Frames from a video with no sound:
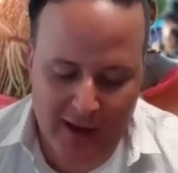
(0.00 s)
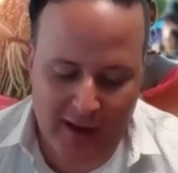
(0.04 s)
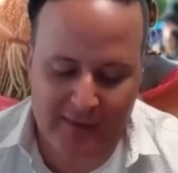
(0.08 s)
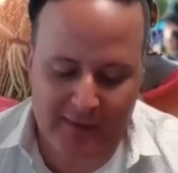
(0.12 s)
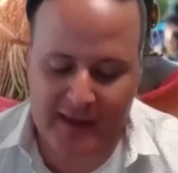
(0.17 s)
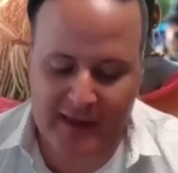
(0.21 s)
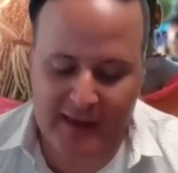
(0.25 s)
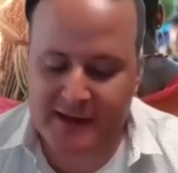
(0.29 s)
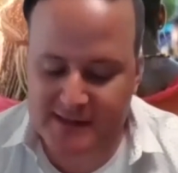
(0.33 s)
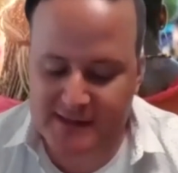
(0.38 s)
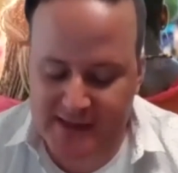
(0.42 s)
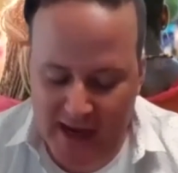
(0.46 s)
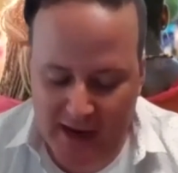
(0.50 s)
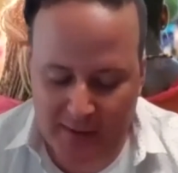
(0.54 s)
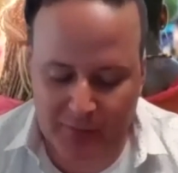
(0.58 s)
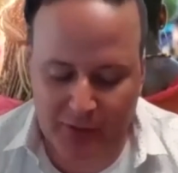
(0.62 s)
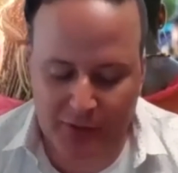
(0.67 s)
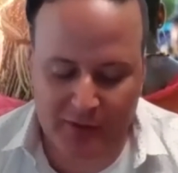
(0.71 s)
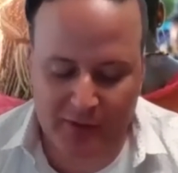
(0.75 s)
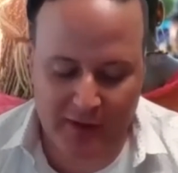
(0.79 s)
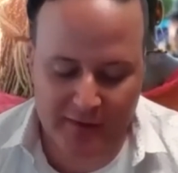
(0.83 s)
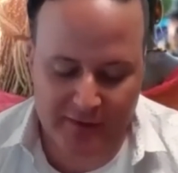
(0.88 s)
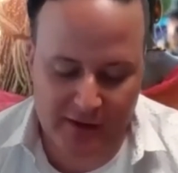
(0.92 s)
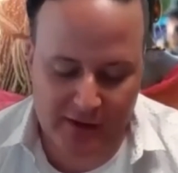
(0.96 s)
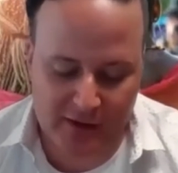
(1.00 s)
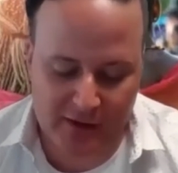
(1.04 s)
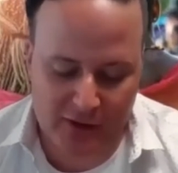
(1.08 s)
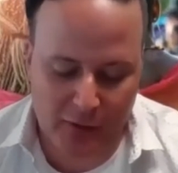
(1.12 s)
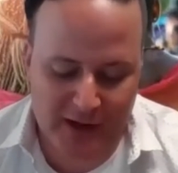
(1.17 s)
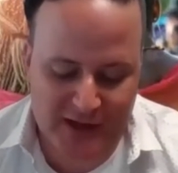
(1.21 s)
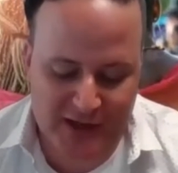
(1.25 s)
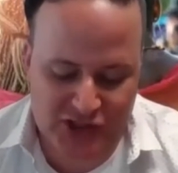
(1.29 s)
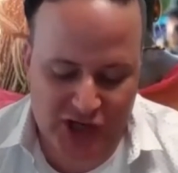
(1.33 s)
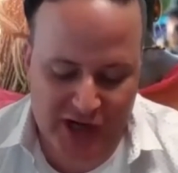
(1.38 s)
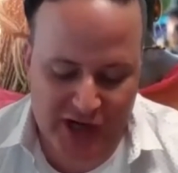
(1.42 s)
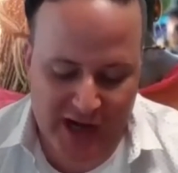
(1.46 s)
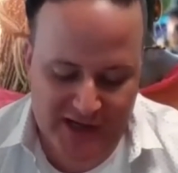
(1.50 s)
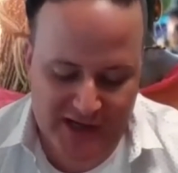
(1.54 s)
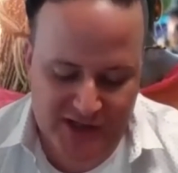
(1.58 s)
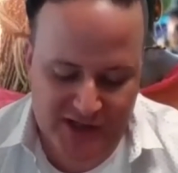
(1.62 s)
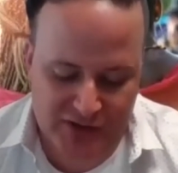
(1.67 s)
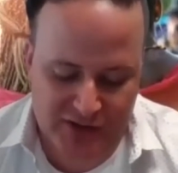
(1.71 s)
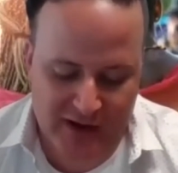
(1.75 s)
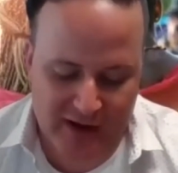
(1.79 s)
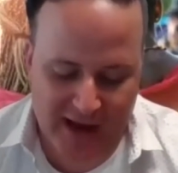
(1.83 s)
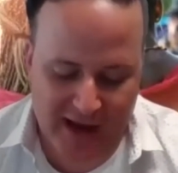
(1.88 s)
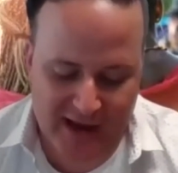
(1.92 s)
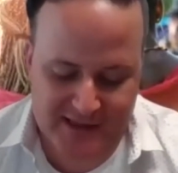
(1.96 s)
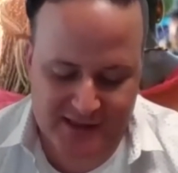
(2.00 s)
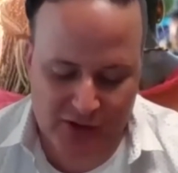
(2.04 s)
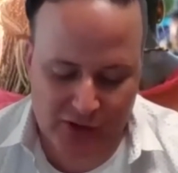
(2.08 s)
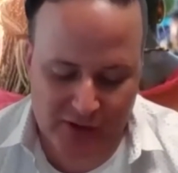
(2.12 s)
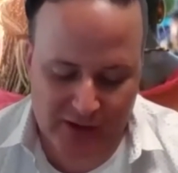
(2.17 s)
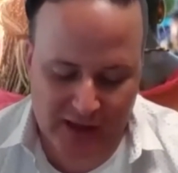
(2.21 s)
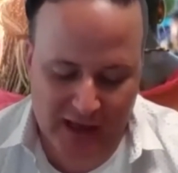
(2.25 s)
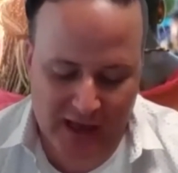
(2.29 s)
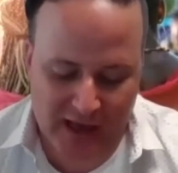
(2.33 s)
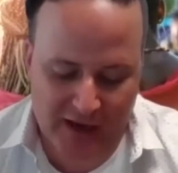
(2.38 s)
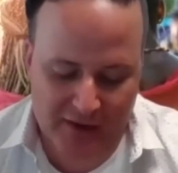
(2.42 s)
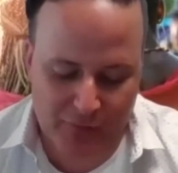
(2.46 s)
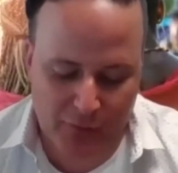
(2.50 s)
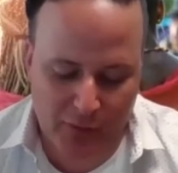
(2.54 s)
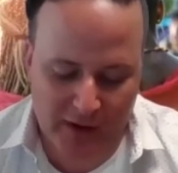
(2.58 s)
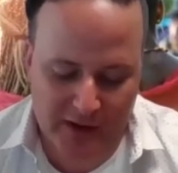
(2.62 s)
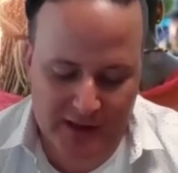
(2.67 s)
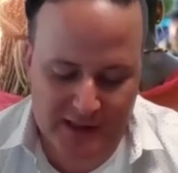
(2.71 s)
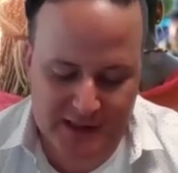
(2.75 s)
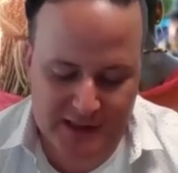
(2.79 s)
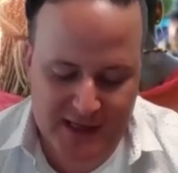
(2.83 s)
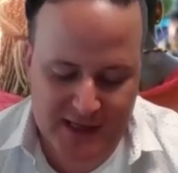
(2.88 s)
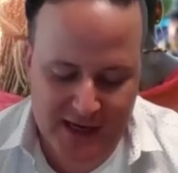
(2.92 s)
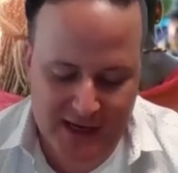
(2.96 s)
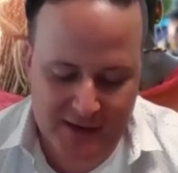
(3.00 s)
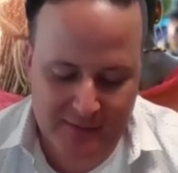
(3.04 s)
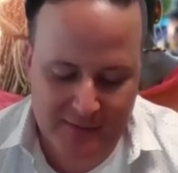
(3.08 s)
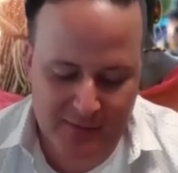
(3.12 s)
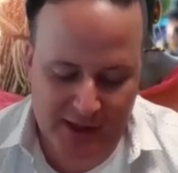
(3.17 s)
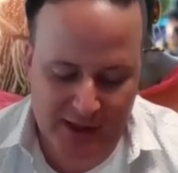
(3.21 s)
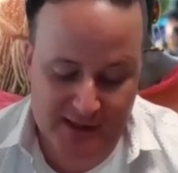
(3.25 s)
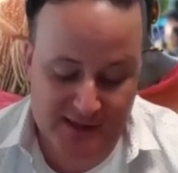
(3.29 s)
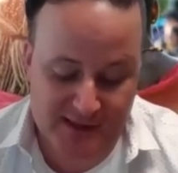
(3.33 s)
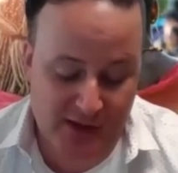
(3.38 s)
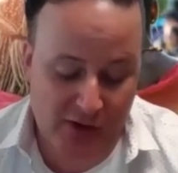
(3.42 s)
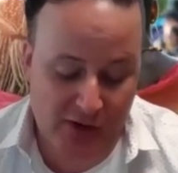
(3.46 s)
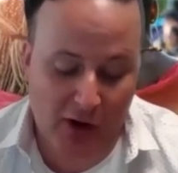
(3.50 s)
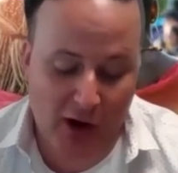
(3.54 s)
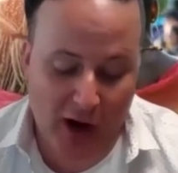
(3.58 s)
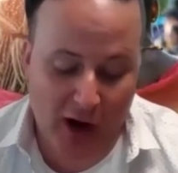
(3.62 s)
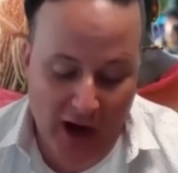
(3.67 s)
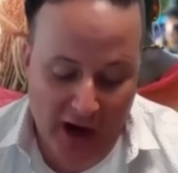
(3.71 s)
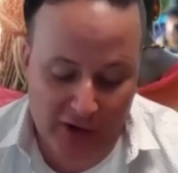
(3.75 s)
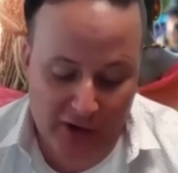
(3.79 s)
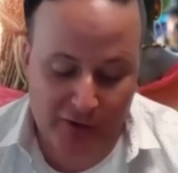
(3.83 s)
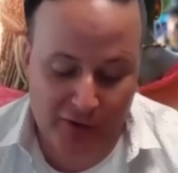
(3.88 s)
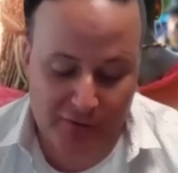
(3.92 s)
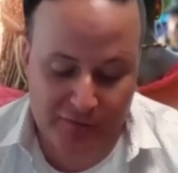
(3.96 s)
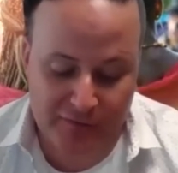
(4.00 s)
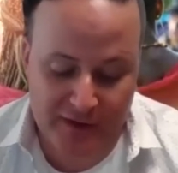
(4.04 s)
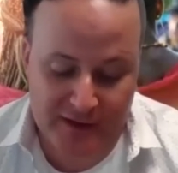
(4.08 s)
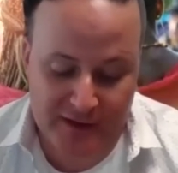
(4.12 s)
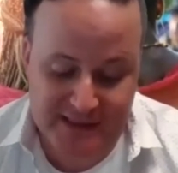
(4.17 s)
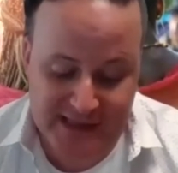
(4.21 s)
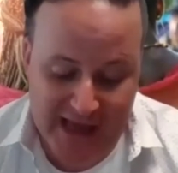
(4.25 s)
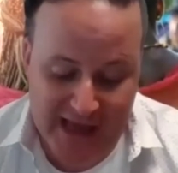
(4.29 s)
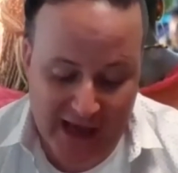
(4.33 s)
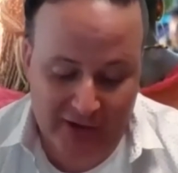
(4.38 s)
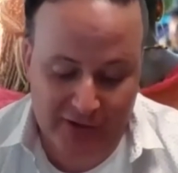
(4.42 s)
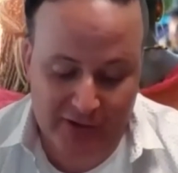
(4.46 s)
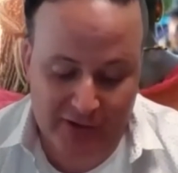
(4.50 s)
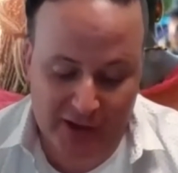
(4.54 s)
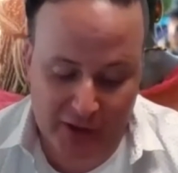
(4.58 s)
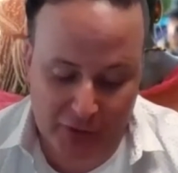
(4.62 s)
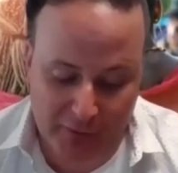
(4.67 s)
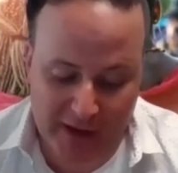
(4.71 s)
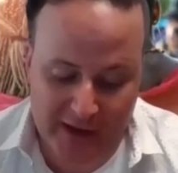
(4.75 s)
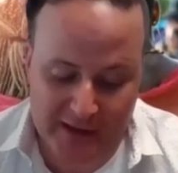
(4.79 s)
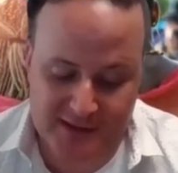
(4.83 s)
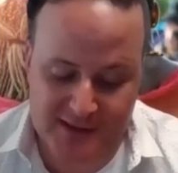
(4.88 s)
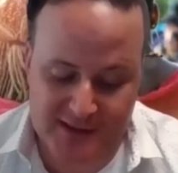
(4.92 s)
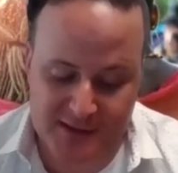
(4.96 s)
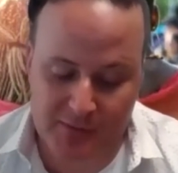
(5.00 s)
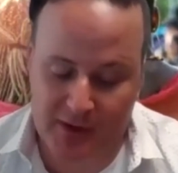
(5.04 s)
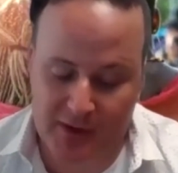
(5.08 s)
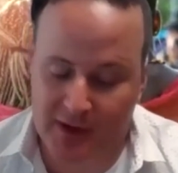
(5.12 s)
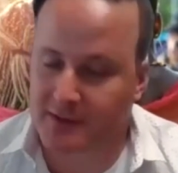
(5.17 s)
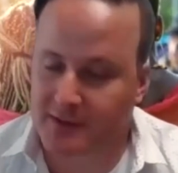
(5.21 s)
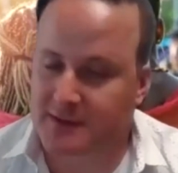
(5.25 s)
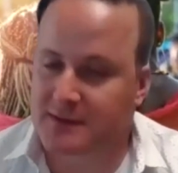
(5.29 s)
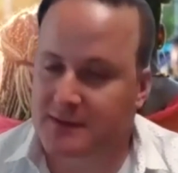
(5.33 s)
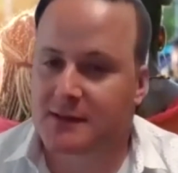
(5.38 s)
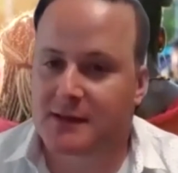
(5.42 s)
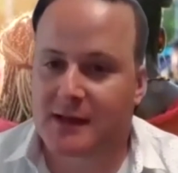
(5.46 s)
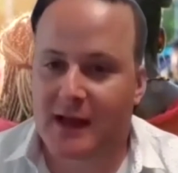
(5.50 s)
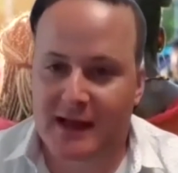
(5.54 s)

And the example that the question asker gave was because there are higher fatality rates amongst,